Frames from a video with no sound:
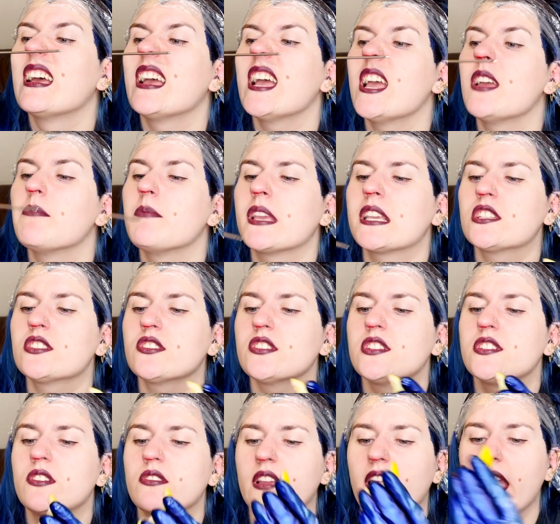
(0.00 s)
And make sure you
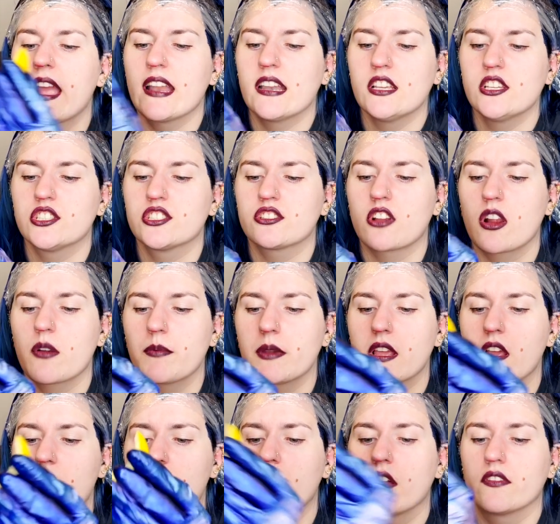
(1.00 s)
don't get any
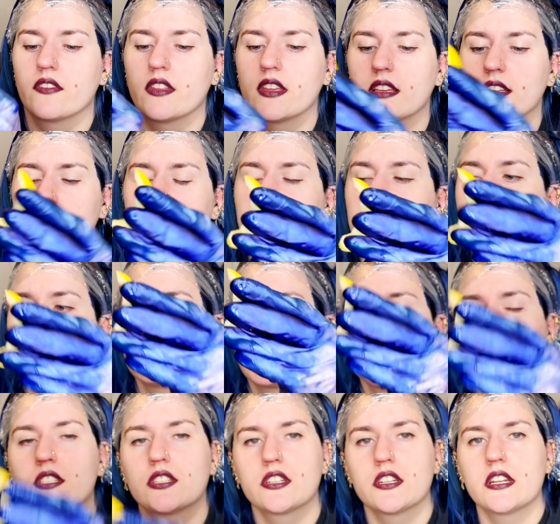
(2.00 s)
Sharpie on this. Make
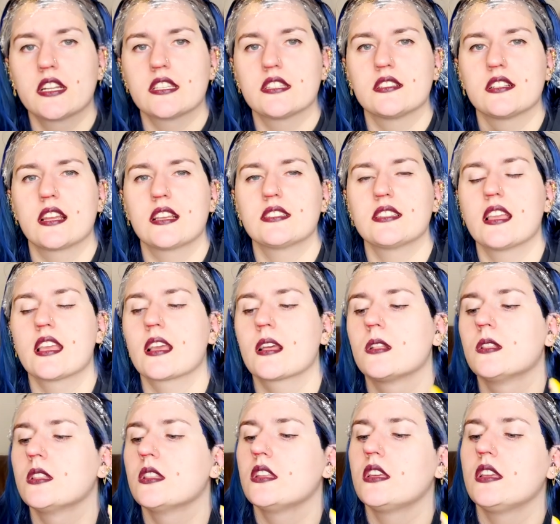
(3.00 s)
sure it's nice and
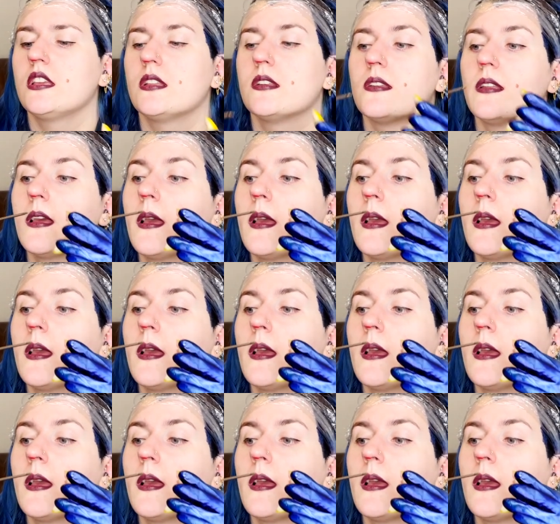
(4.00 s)
clean.